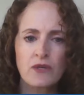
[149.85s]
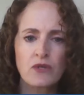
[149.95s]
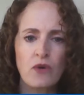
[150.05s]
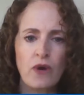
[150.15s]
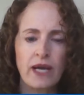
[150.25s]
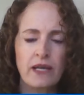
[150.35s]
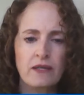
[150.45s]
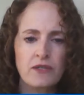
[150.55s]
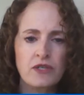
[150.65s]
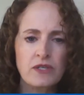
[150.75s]
So
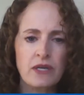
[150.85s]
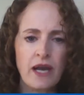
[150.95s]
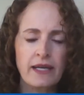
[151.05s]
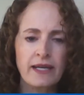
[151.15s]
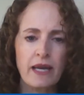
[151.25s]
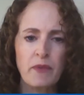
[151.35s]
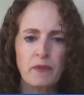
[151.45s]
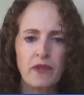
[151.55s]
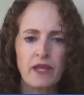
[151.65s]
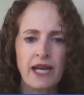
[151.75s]
I just kind of came
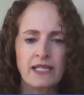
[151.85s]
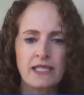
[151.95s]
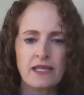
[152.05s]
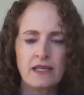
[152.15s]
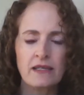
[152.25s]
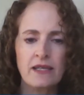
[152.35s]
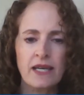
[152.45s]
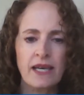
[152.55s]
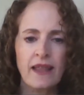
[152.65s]
up with an idea